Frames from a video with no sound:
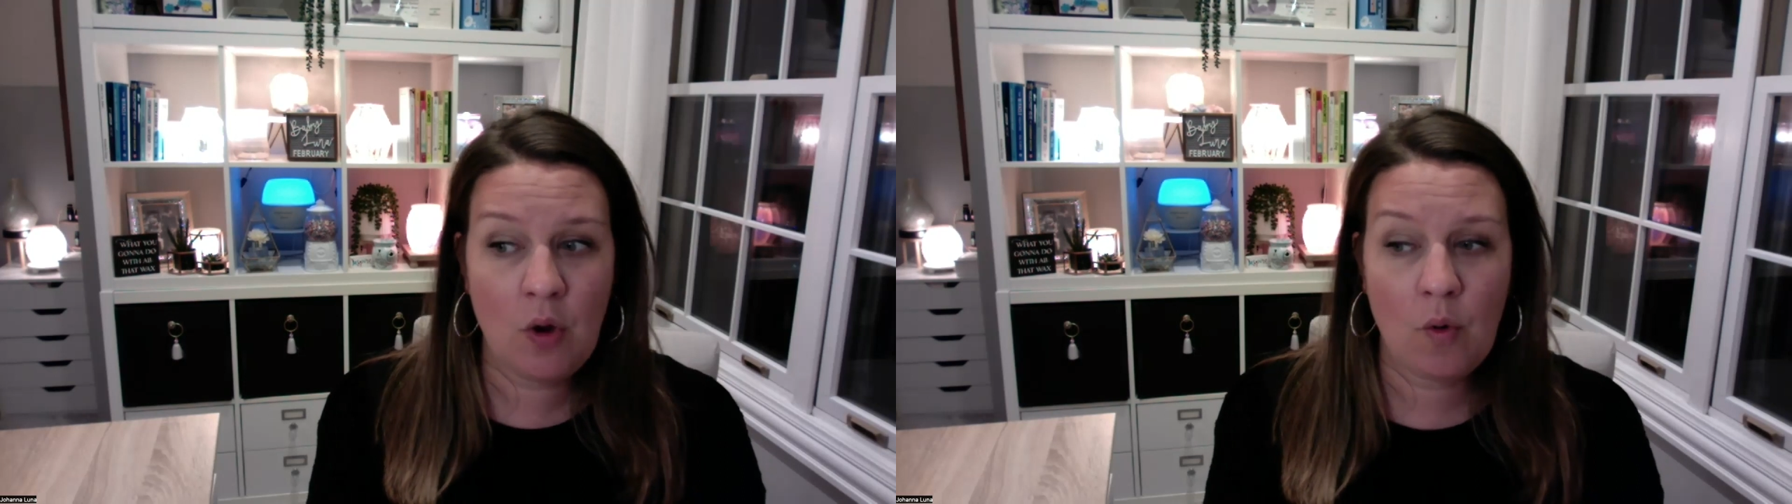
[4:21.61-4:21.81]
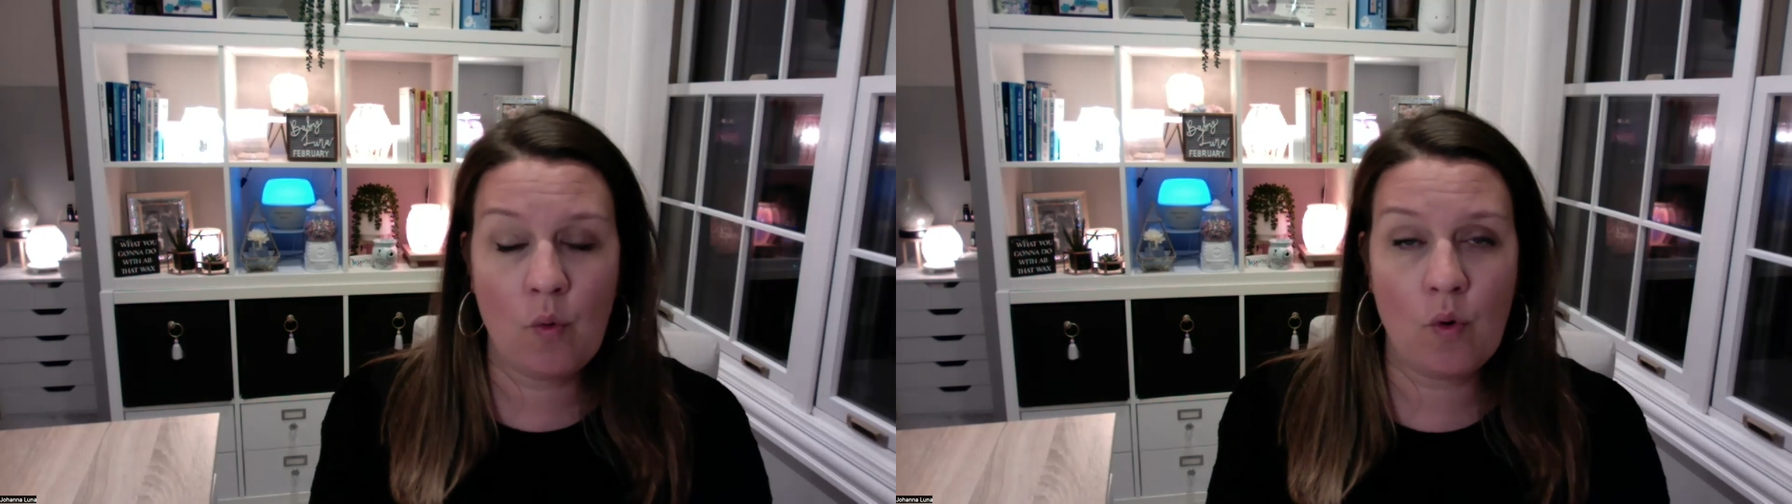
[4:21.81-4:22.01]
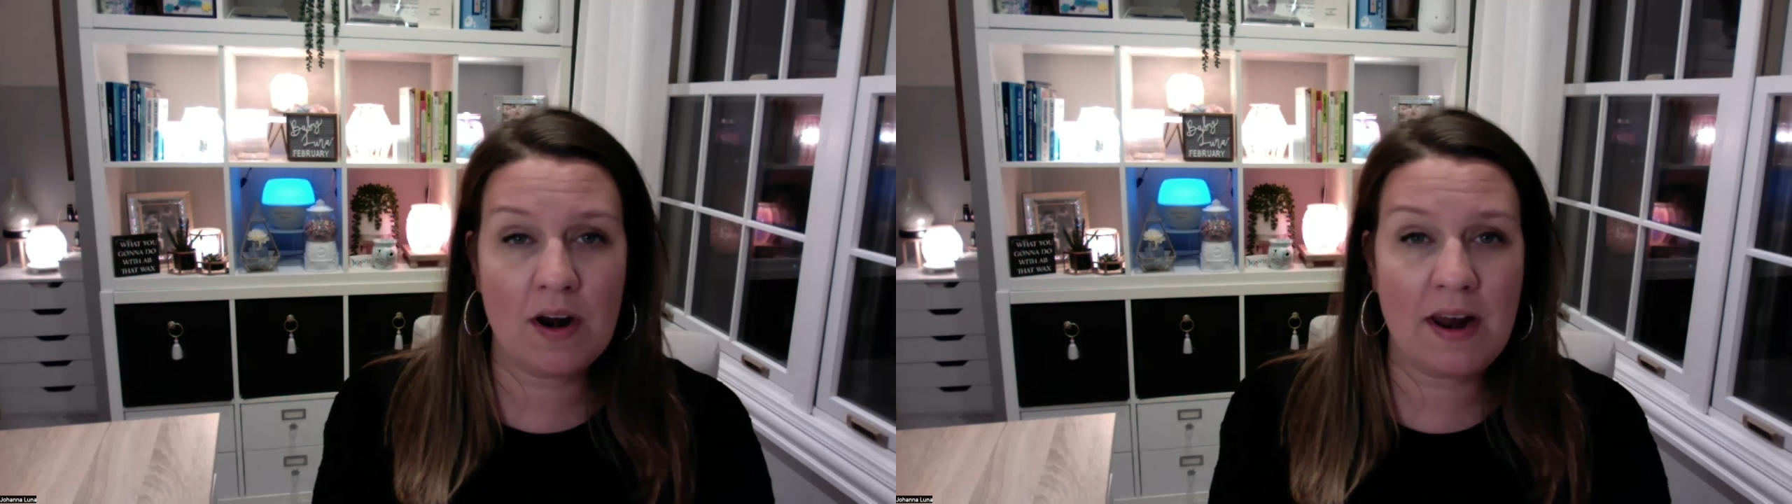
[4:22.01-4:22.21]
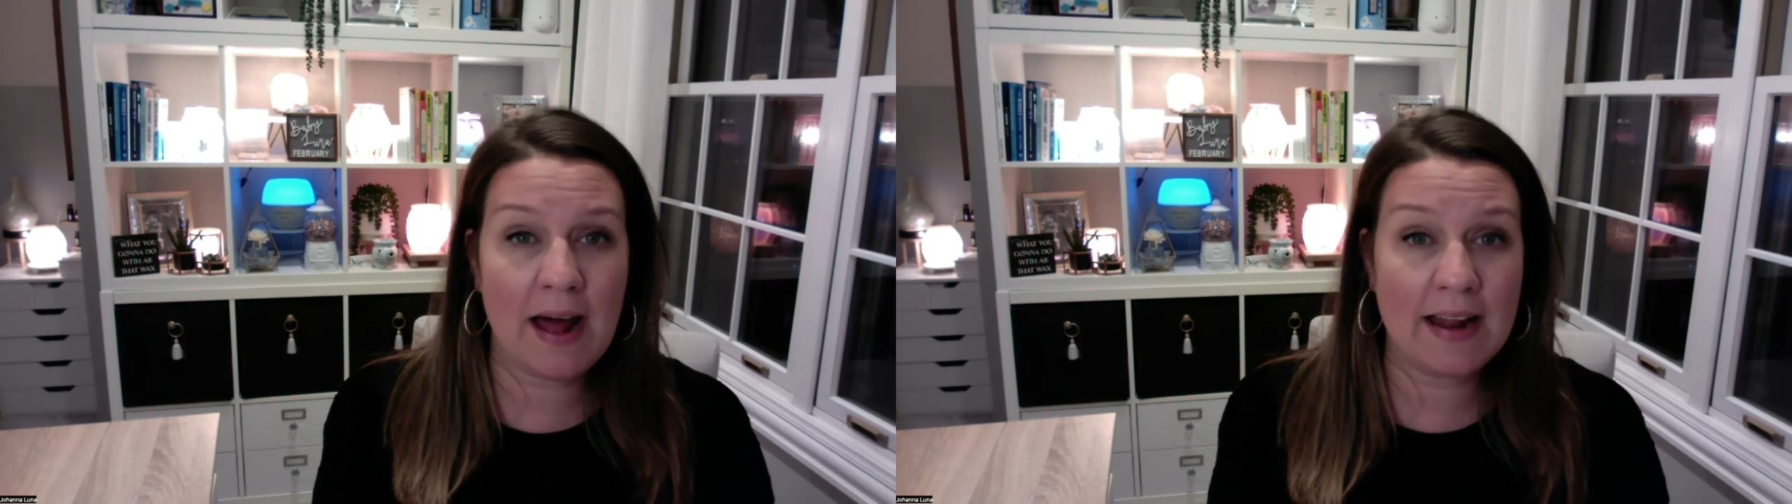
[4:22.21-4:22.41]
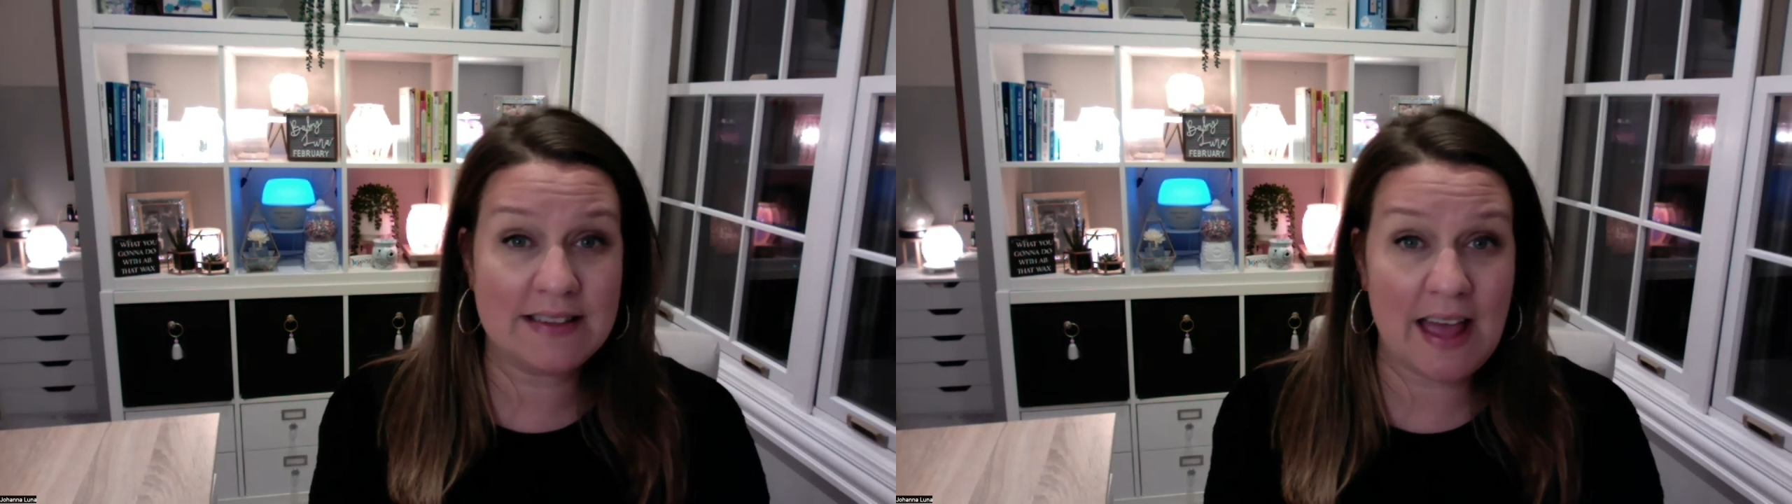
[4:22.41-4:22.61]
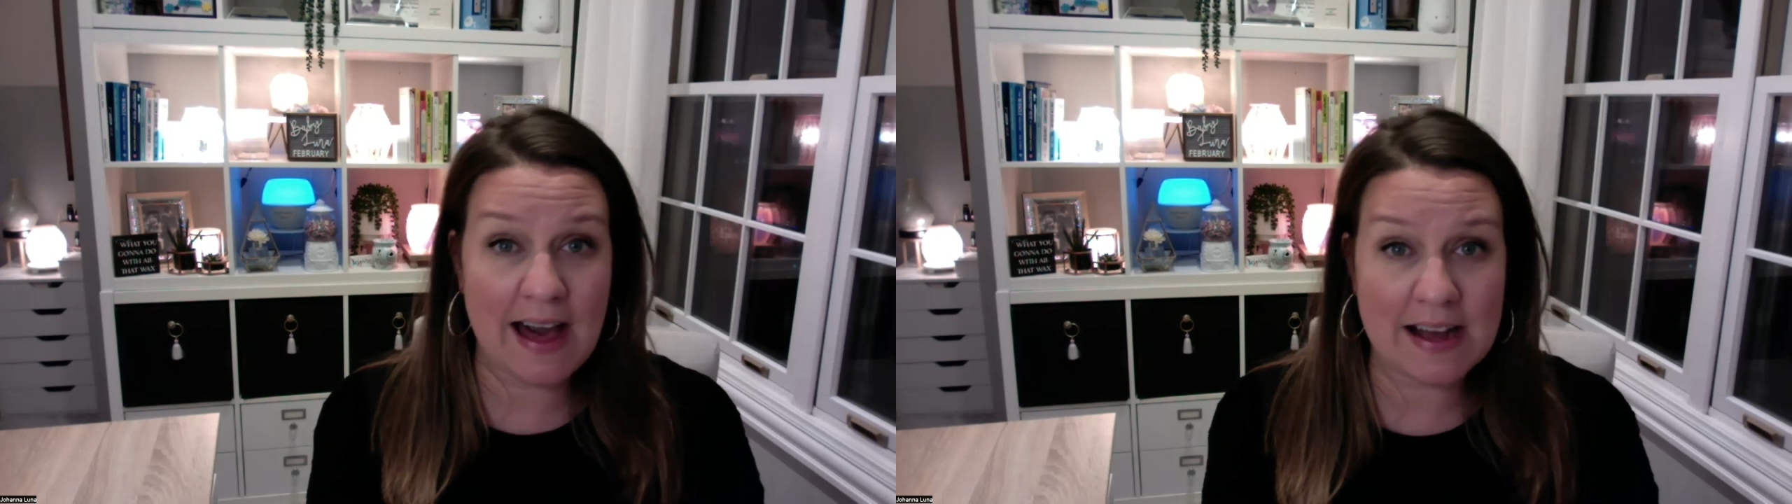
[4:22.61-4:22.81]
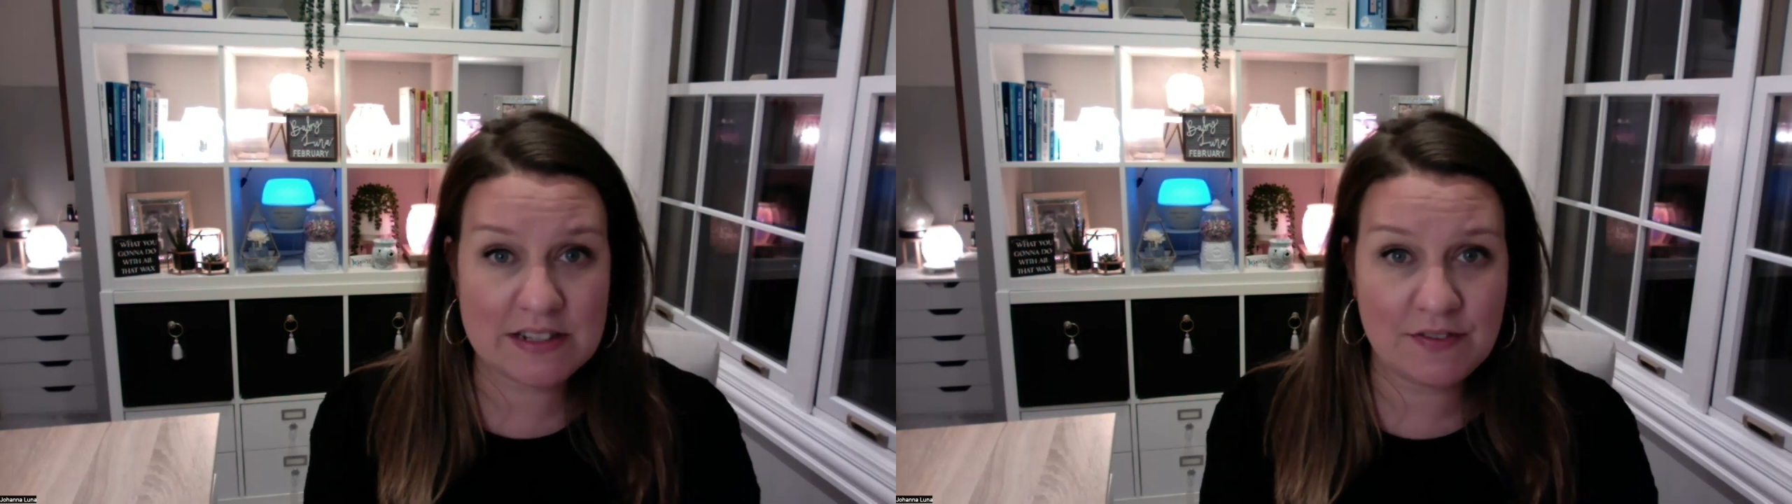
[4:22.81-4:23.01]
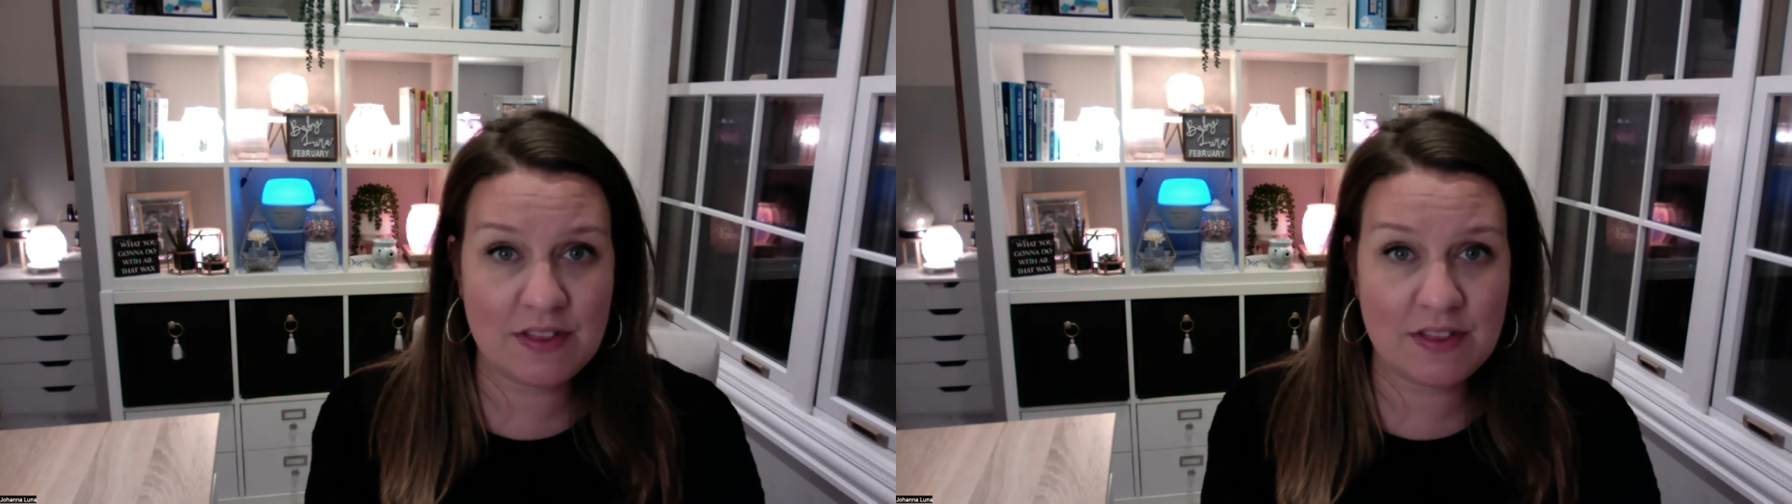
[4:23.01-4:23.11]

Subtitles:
or not as active